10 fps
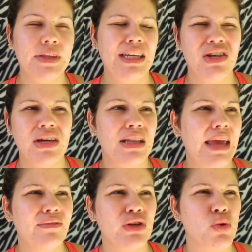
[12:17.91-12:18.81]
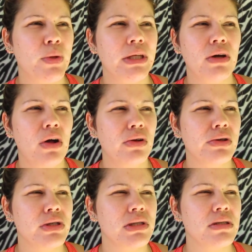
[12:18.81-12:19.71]
I think you get it like for $20,
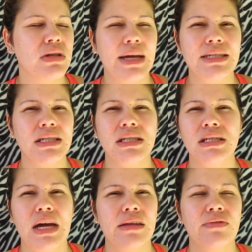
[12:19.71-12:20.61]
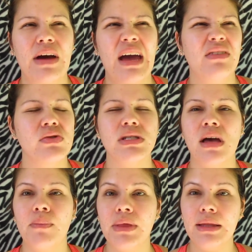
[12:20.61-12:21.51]
$19.95 or
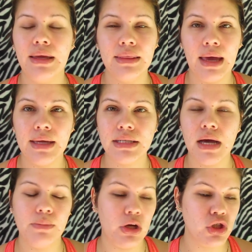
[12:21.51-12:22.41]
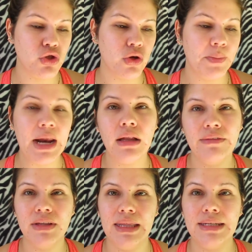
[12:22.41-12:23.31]
something like that. I'm not sure, but I'll
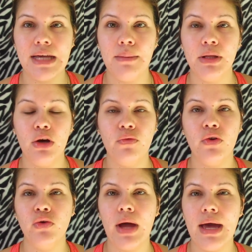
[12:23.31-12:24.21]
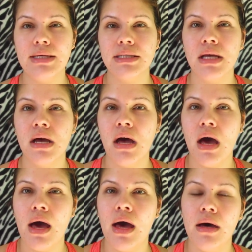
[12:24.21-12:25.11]
leave a link down below for you guys.
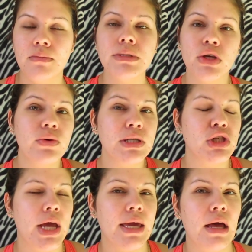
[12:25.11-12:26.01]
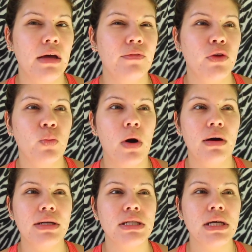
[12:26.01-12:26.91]
So you can check it out if you
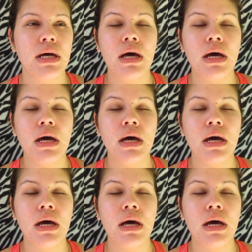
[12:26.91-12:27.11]
want.